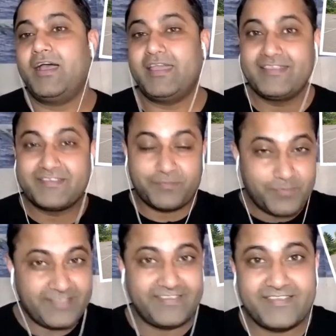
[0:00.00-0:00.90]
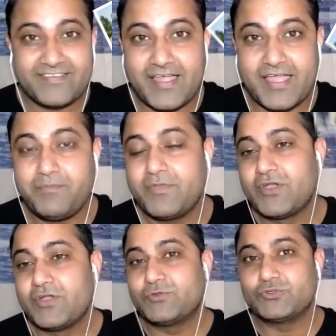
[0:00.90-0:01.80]
his precious time
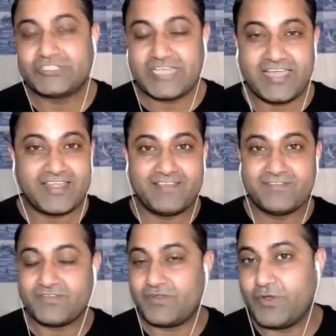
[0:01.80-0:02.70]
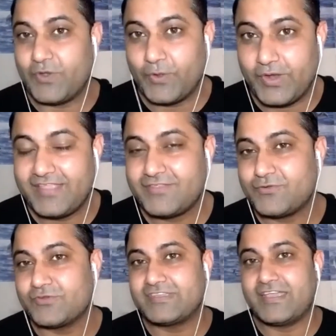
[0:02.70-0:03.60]
to share his knowledge,
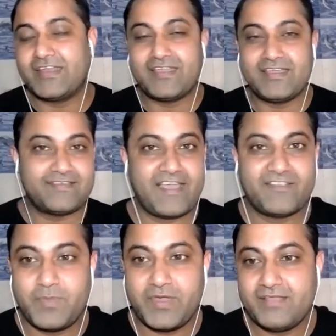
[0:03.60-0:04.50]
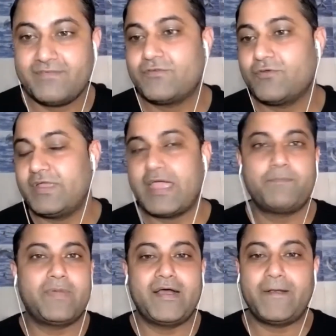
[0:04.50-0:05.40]
to share his experience. So, yep,
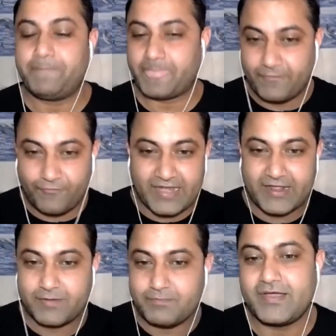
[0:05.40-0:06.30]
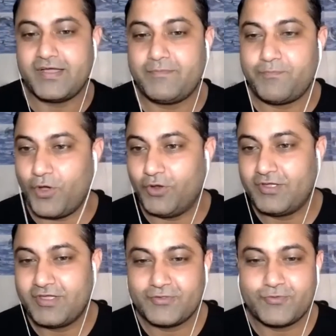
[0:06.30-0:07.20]
welcome,
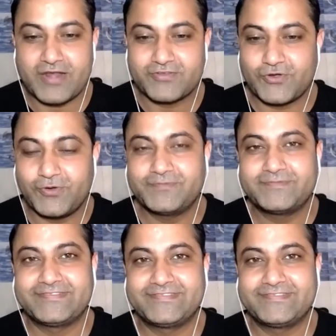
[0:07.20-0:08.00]
Paul, to our show.